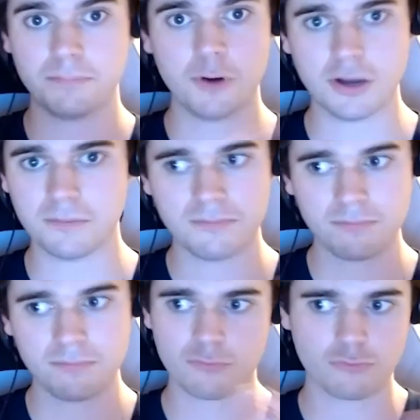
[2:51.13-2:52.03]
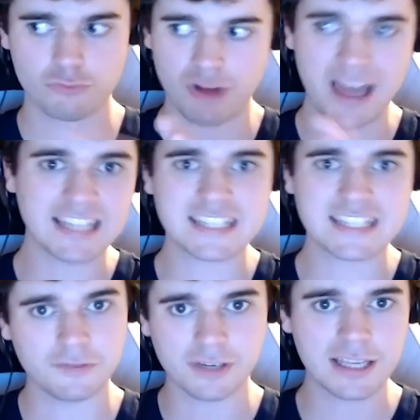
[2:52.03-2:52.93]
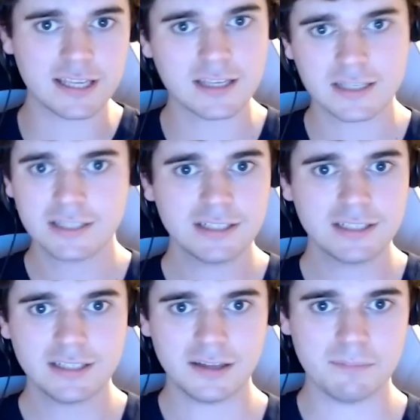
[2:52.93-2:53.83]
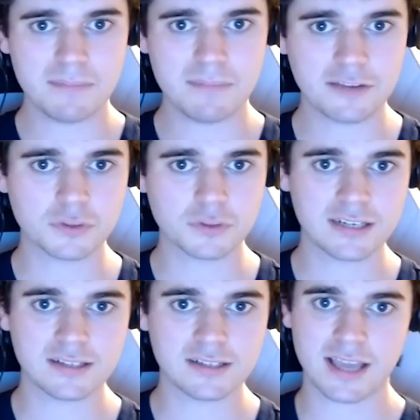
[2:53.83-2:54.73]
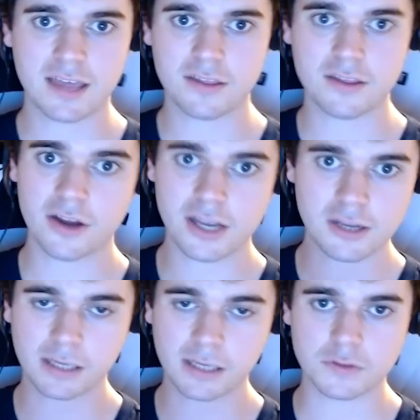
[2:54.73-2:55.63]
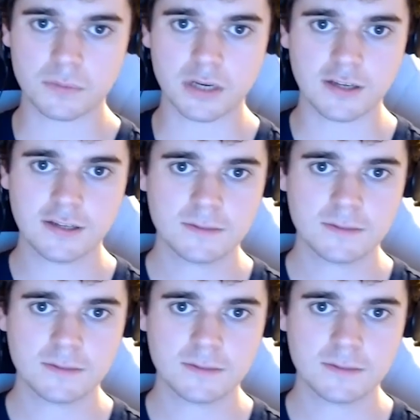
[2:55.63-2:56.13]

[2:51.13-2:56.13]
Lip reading: put a relatively meaningful sentence together, then I can make loads of money.